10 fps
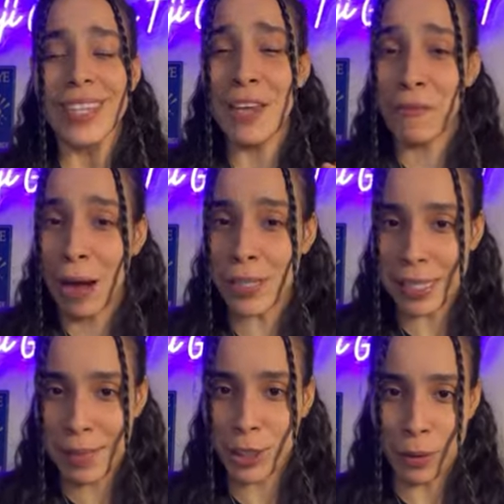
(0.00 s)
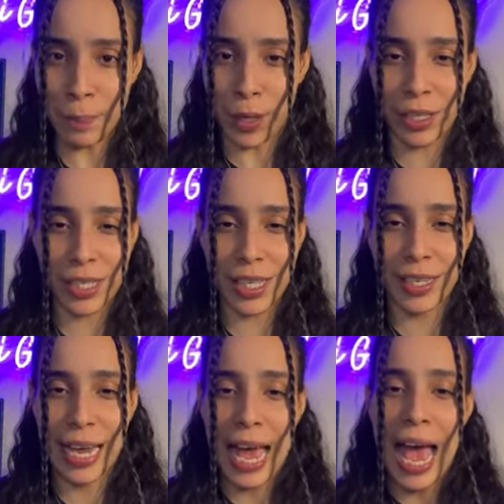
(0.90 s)
if I was to meet you in
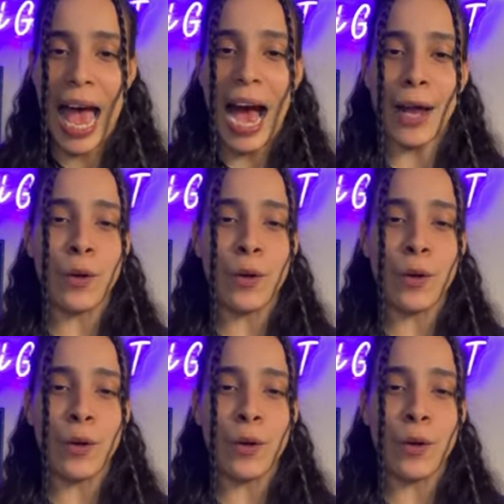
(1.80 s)
person, I